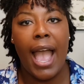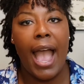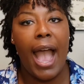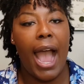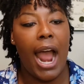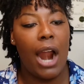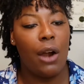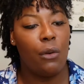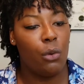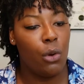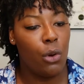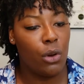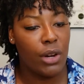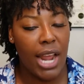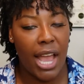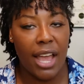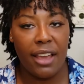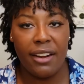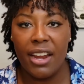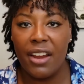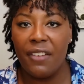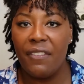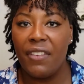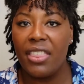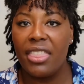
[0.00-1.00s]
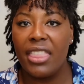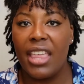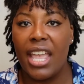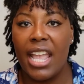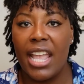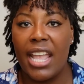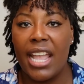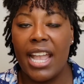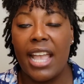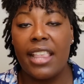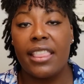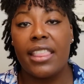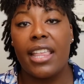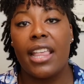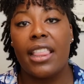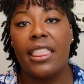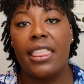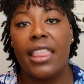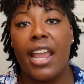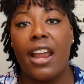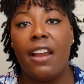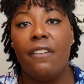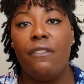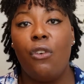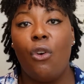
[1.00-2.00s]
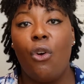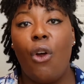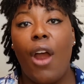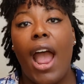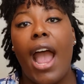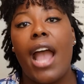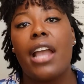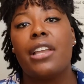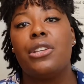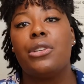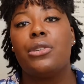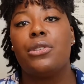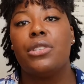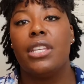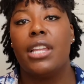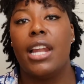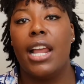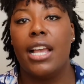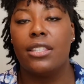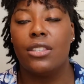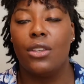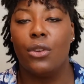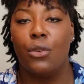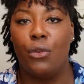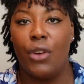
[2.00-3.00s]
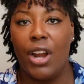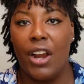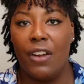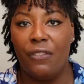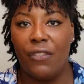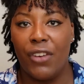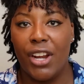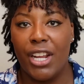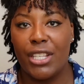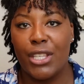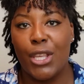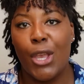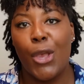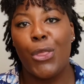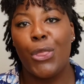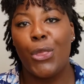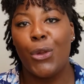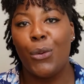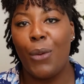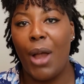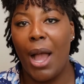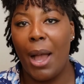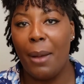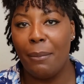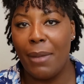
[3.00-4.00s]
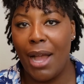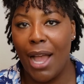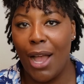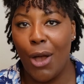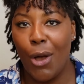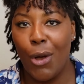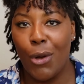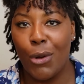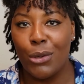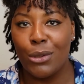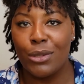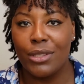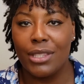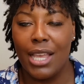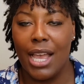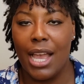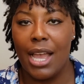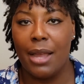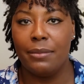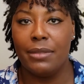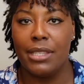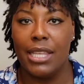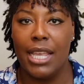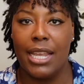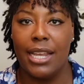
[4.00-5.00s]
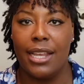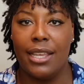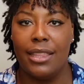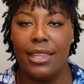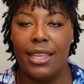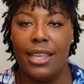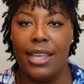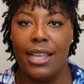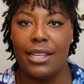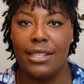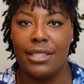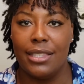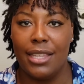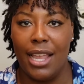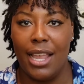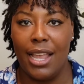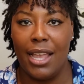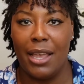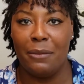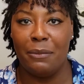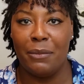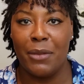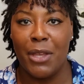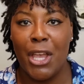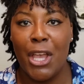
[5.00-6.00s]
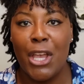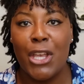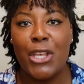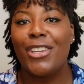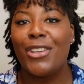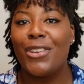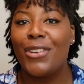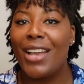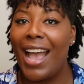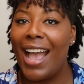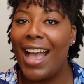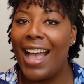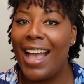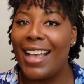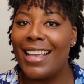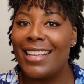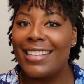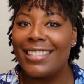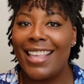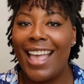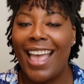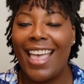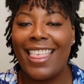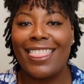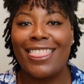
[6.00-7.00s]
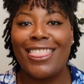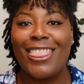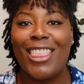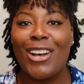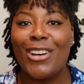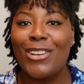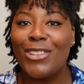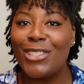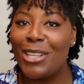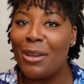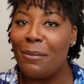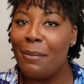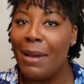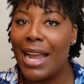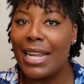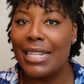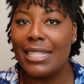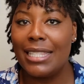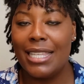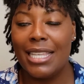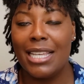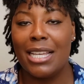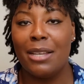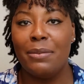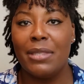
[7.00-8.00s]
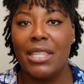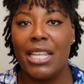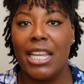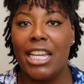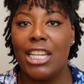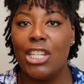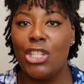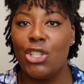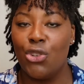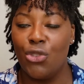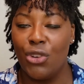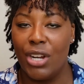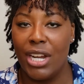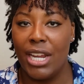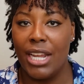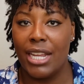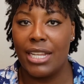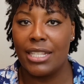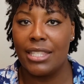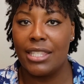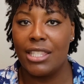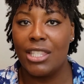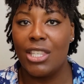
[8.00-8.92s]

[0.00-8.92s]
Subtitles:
I wrote out everything, and then therefore I used it as a reference throughout my whole time taking the exam. You guys, those are my tips and tricks.